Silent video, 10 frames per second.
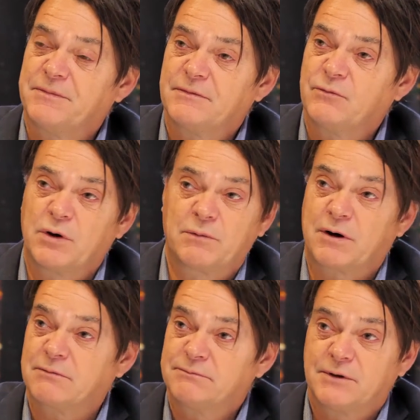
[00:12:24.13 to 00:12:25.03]
we
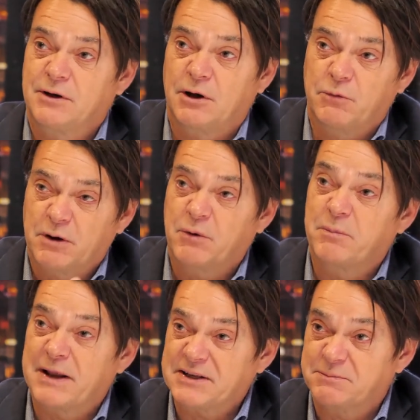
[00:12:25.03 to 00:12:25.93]
were
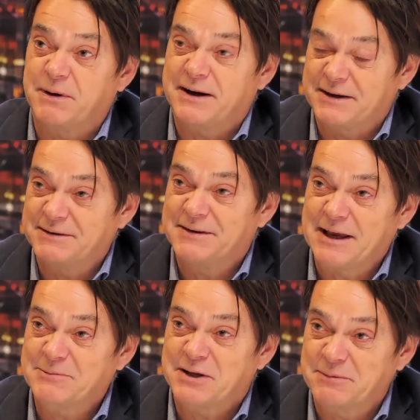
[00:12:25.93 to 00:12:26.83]
blessed by the
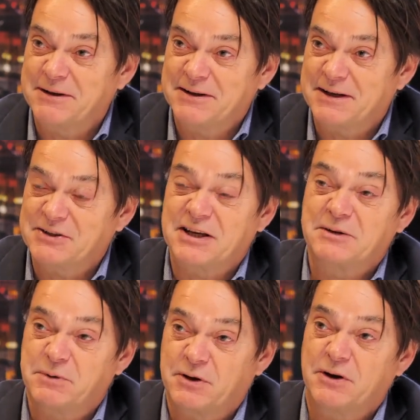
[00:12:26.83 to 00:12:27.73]
Amsterdam Internet
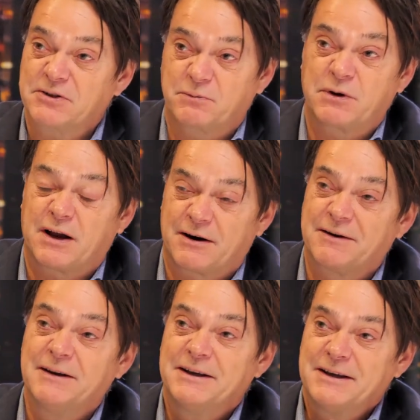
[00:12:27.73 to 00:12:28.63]
Exchange because we are
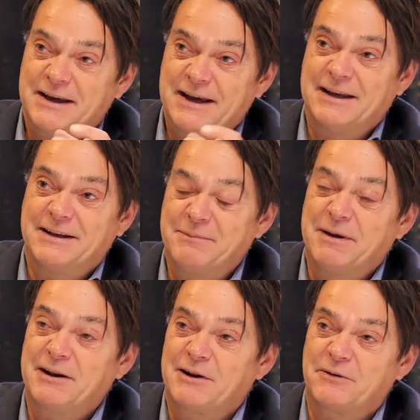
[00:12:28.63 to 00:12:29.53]
in the
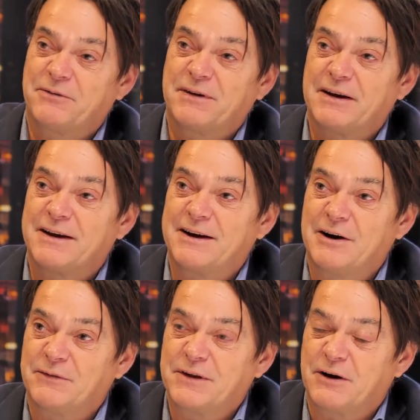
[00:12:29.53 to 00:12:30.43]
middle of
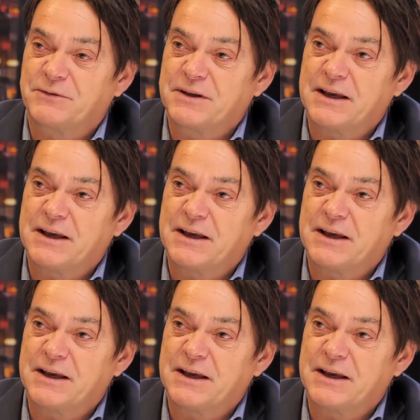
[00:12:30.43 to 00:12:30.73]
the